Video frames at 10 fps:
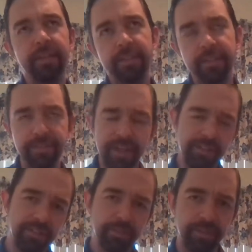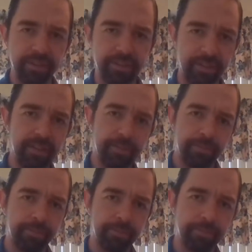Divine simplicity
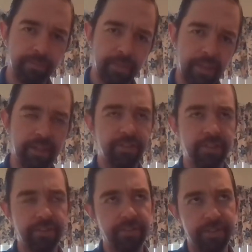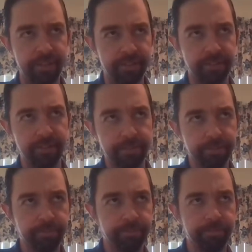is just this.
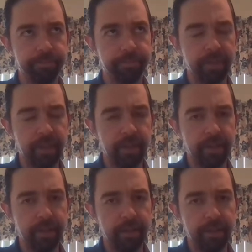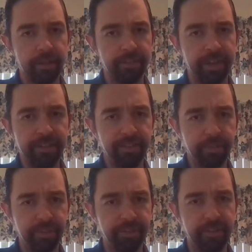Divine
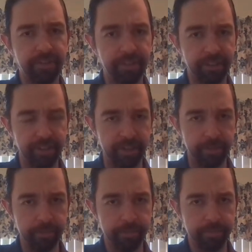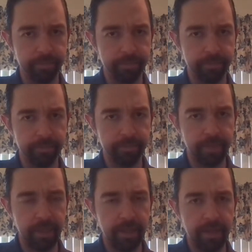simplicity is the claim
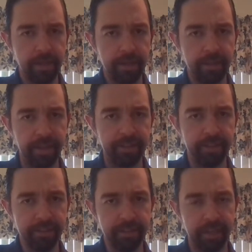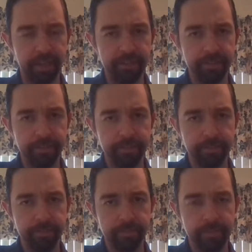that in God
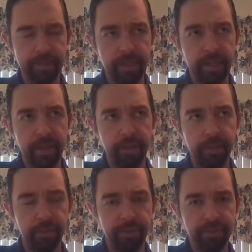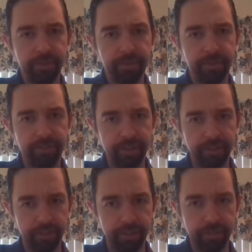there is no
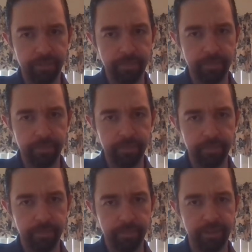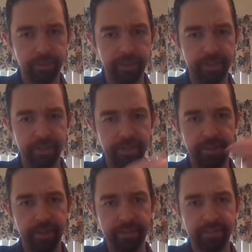distinction between
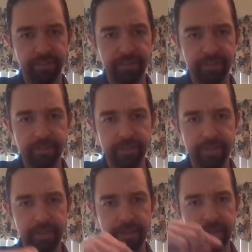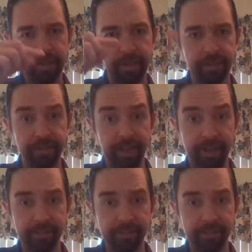this and that.